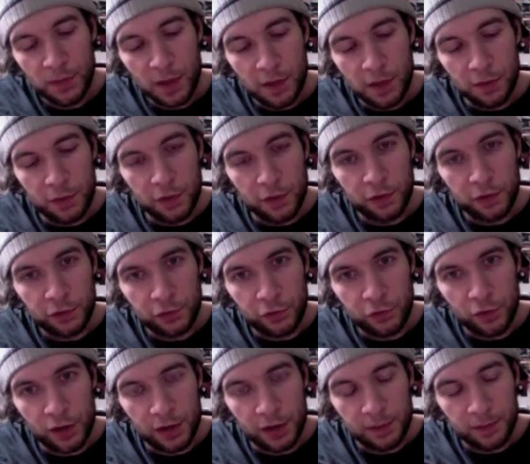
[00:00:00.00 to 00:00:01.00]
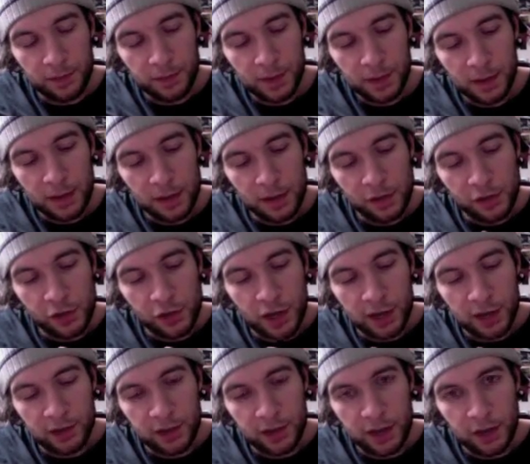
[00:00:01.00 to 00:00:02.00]
This string is
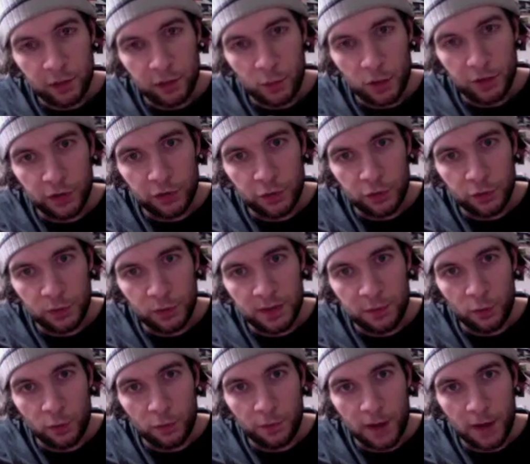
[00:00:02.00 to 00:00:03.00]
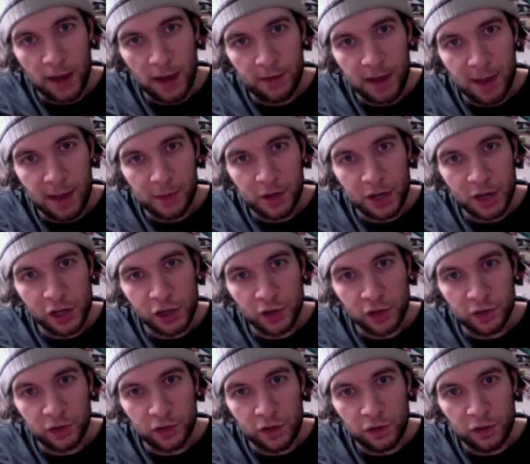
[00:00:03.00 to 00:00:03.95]
checked against 1, 2, 3, 4, 5 combinations.